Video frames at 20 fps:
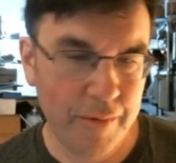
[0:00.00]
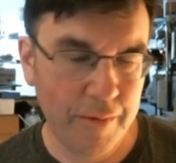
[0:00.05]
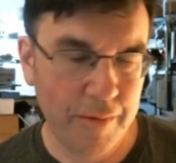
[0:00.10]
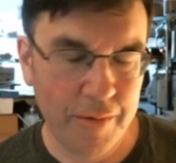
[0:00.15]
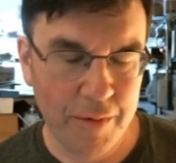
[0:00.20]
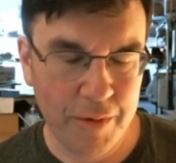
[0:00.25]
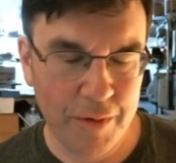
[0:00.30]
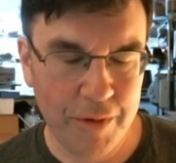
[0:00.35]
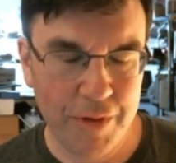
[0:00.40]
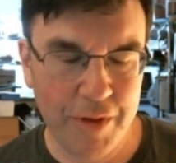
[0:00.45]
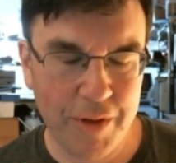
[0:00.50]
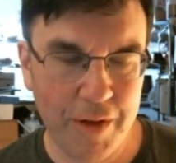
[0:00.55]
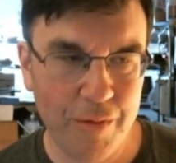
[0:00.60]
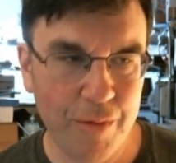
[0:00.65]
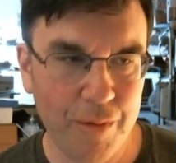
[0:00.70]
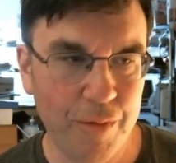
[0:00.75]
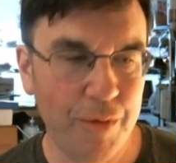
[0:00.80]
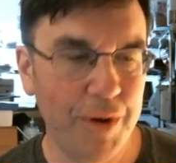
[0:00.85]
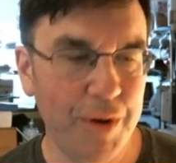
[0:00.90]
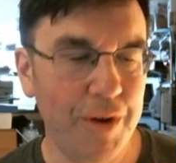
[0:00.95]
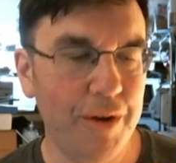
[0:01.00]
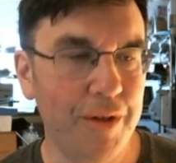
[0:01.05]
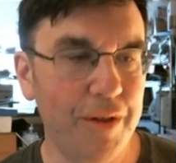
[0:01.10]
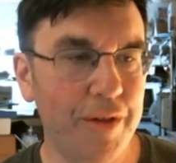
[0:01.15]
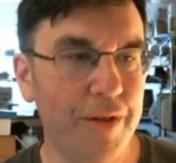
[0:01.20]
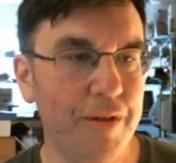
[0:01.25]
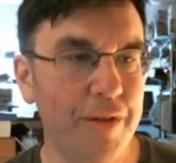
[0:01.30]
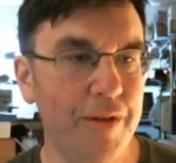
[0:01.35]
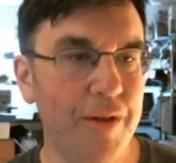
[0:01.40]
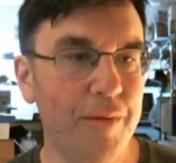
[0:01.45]
let's say we'll read in a
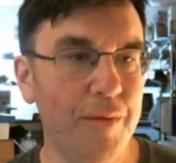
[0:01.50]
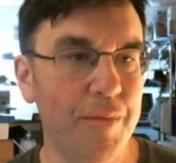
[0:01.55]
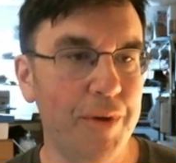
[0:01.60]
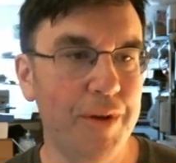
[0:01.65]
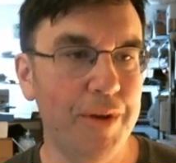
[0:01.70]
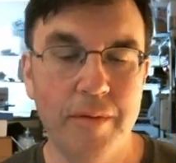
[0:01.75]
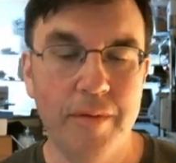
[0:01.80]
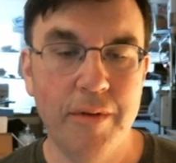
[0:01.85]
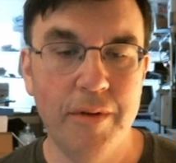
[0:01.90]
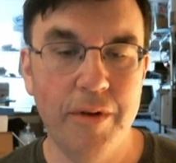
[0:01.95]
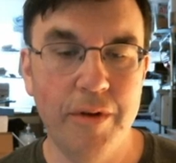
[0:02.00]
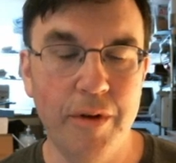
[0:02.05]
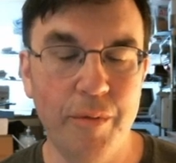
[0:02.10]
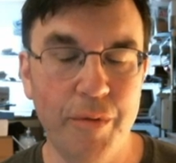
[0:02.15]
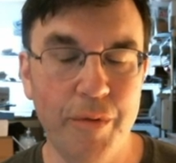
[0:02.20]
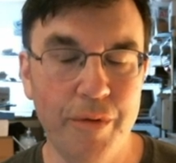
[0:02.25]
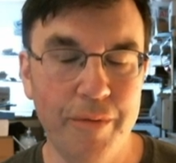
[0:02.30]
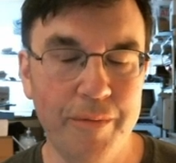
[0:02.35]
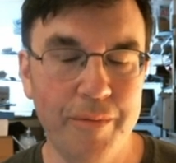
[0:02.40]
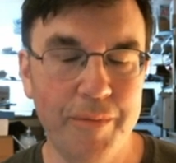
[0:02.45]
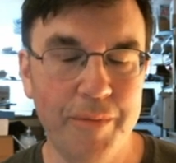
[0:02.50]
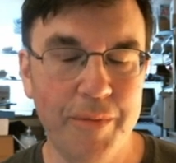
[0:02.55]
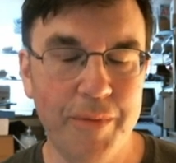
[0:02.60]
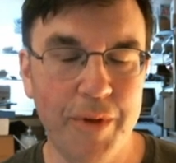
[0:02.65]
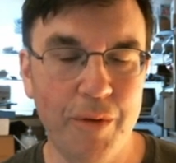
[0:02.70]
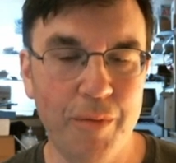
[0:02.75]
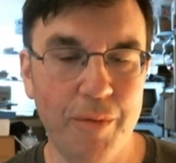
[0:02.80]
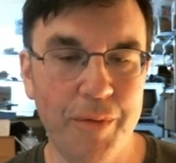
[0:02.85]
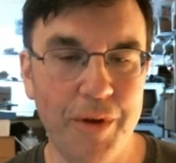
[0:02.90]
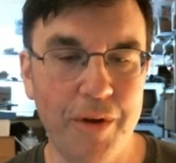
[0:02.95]
16-bit number.
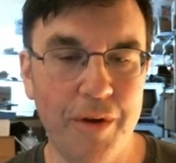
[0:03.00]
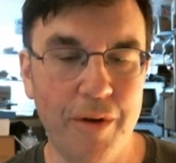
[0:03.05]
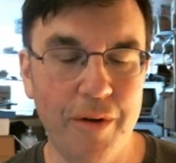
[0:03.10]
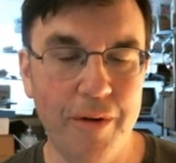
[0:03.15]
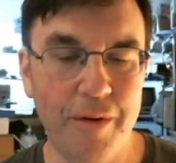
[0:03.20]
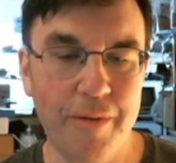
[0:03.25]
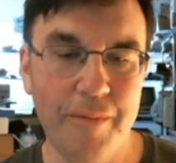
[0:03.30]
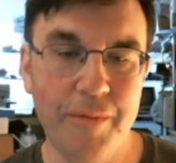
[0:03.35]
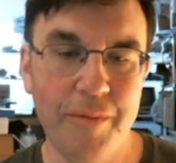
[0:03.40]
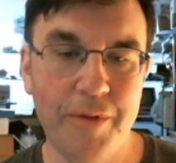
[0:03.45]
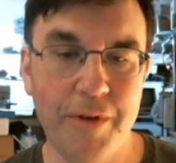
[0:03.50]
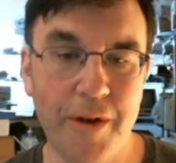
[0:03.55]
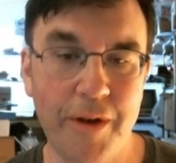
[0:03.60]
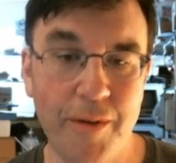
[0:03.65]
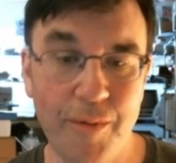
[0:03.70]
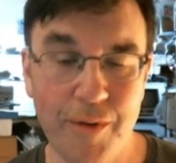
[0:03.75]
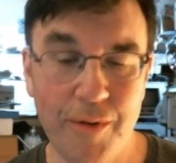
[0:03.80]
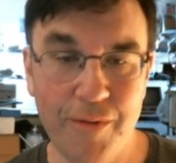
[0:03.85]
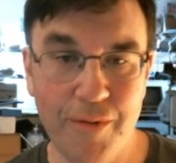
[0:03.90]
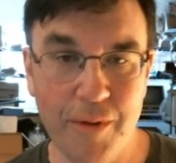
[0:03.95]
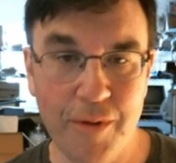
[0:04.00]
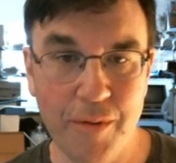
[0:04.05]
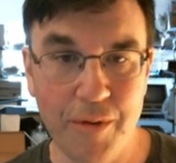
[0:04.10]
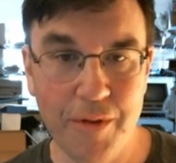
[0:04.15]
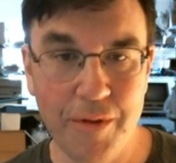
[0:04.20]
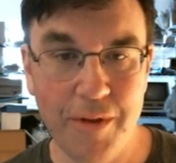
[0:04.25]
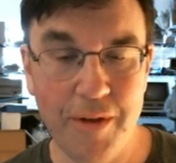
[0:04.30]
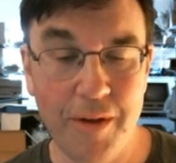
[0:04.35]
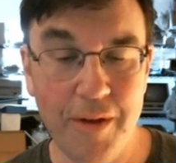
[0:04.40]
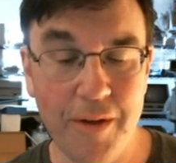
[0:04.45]
That will be our sine wave
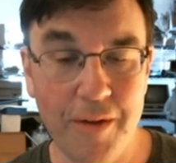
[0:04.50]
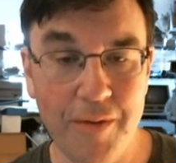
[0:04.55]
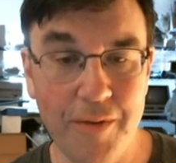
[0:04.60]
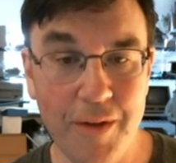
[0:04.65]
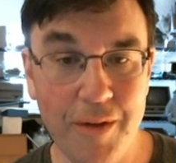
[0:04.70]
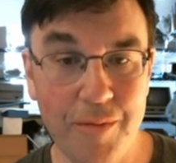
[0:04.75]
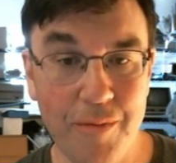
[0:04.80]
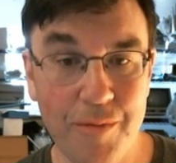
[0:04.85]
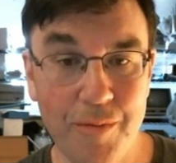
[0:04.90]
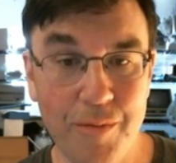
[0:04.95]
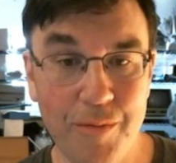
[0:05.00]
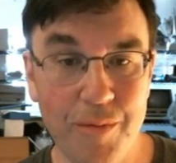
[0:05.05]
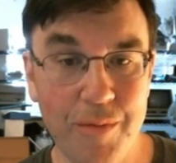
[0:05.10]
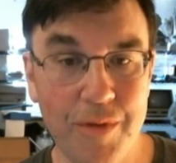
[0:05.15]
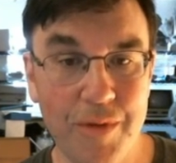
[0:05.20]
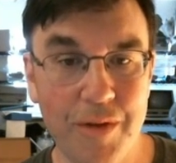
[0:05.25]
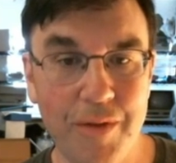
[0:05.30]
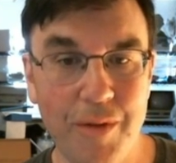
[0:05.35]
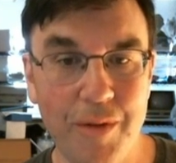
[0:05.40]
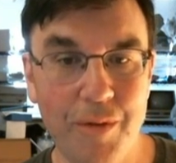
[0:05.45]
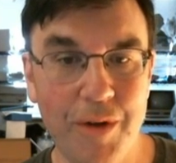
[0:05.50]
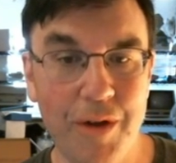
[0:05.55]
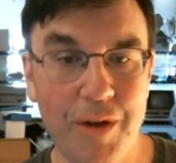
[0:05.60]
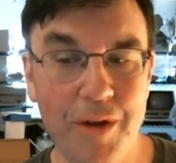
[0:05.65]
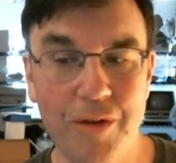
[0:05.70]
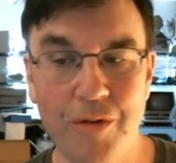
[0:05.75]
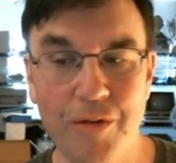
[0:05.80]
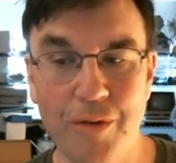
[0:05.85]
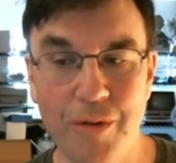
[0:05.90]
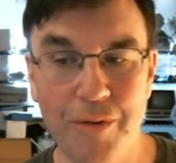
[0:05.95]
frequency, and then we can
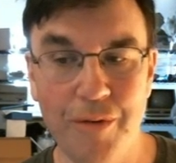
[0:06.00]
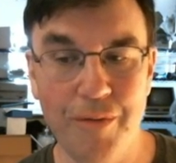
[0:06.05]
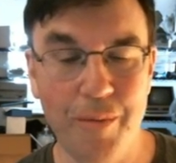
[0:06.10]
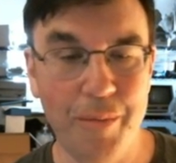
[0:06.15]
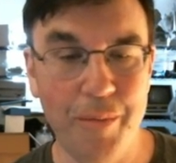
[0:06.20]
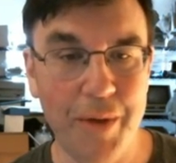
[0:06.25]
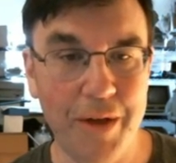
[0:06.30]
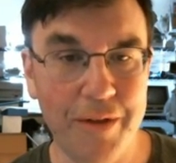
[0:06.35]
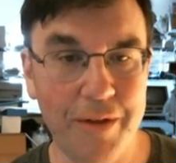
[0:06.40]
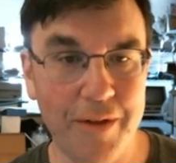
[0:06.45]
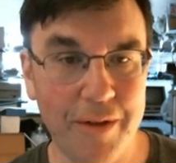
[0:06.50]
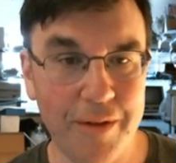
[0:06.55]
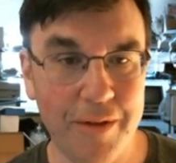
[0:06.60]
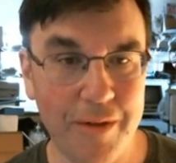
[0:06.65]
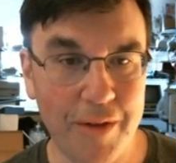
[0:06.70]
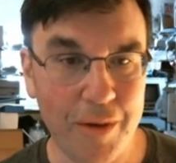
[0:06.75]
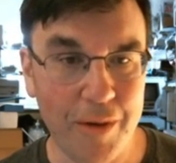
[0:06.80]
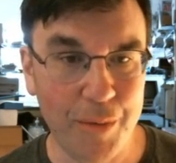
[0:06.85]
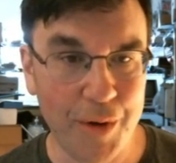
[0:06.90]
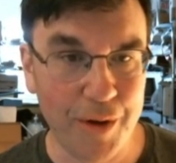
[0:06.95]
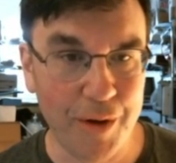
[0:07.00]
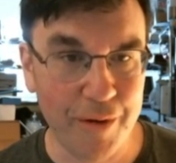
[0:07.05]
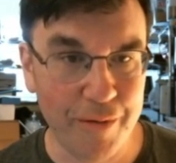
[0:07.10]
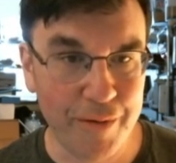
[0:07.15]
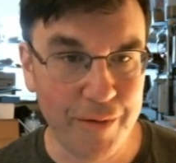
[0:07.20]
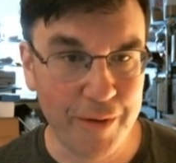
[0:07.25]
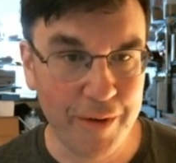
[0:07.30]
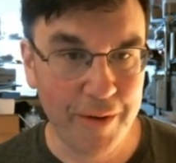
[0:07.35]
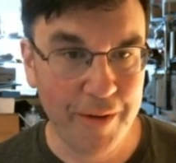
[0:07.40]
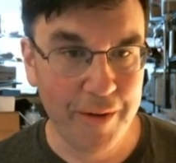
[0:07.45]
control it from Basic, so that'll be kind of fun.